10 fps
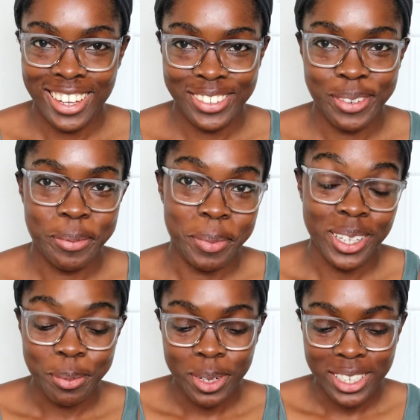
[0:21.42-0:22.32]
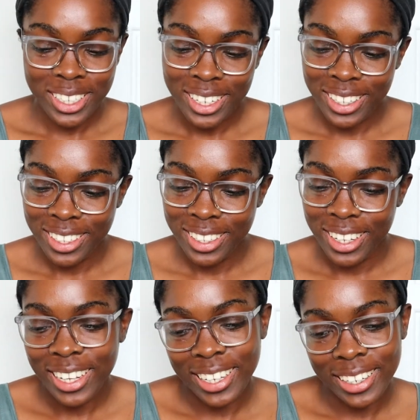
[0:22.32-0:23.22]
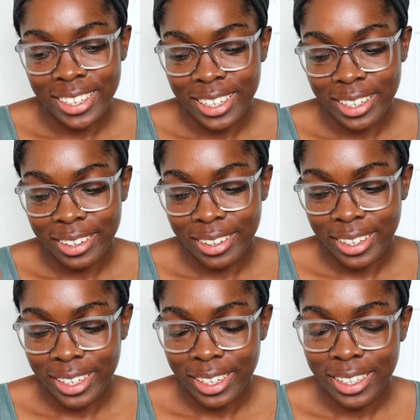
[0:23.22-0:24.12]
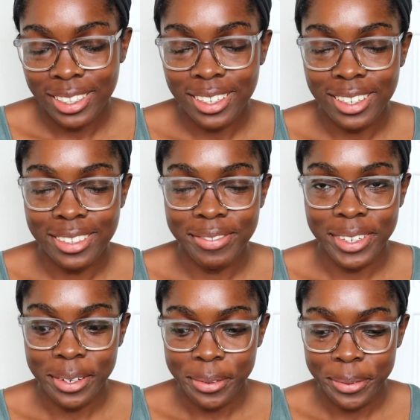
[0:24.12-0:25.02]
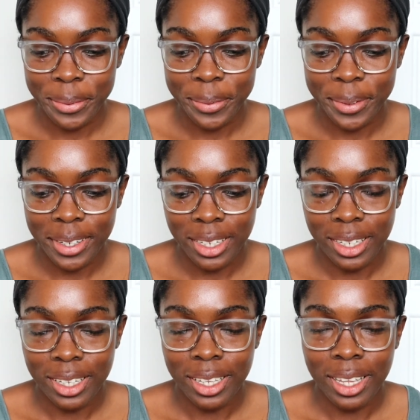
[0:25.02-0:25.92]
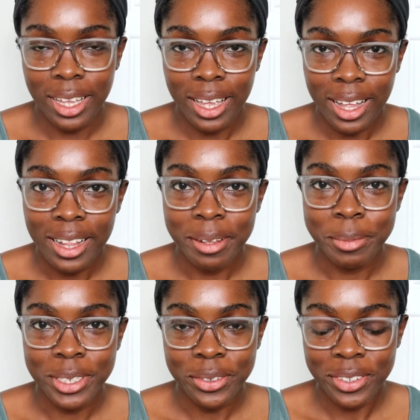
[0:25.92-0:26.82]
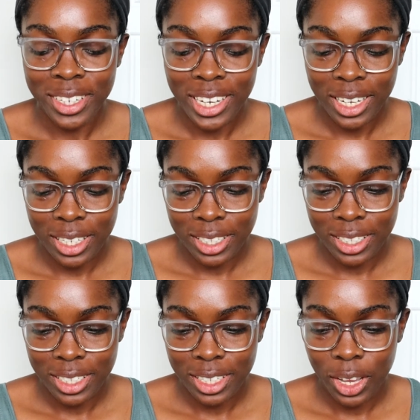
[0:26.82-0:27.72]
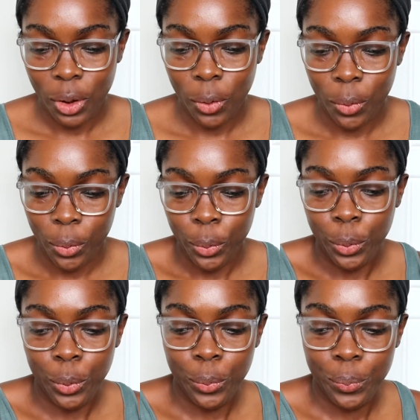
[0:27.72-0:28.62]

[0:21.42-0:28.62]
guys, welcome back to my channel, and in today's video I'll be showing you guys how